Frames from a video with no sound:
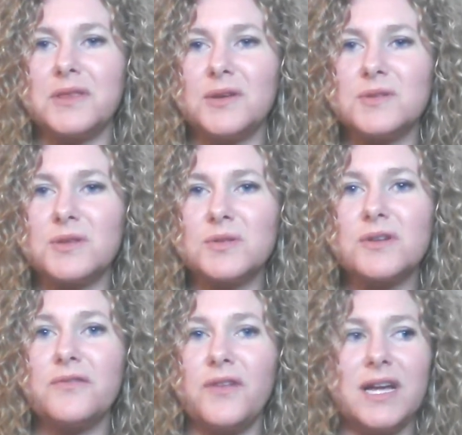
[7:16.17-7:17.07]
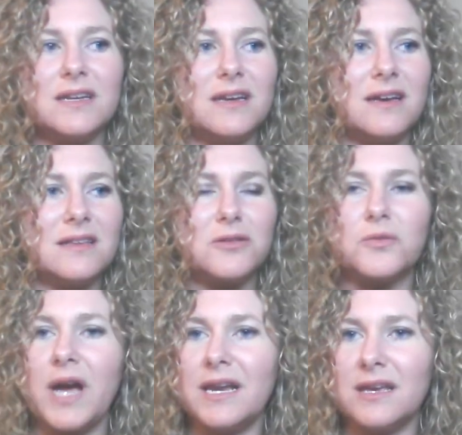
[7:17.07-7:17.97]
but those, those are fun uh,
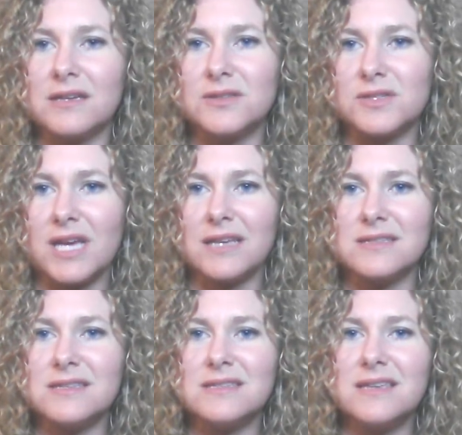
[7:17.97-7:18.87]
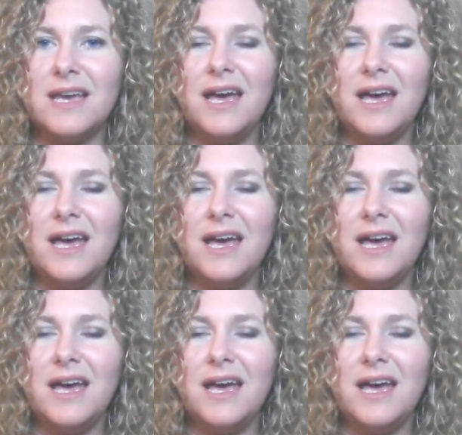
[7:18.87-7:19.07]
little writing exercises.